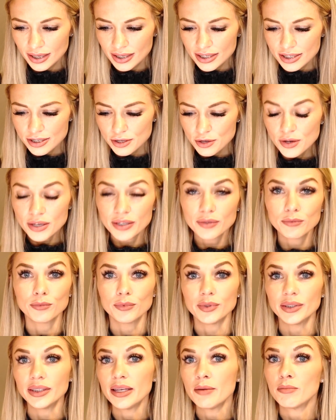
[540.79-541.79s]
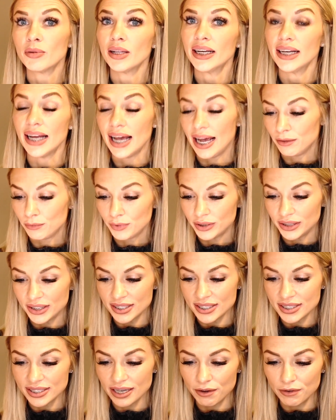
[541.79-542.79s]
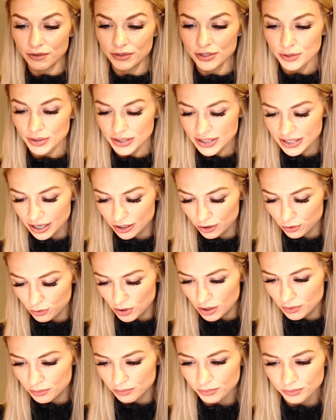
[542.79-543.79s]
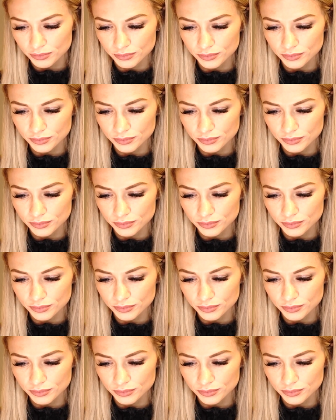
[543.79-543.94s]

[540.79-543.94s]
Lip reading: So you can really plan ahead with this stuff. So it's kind of cool.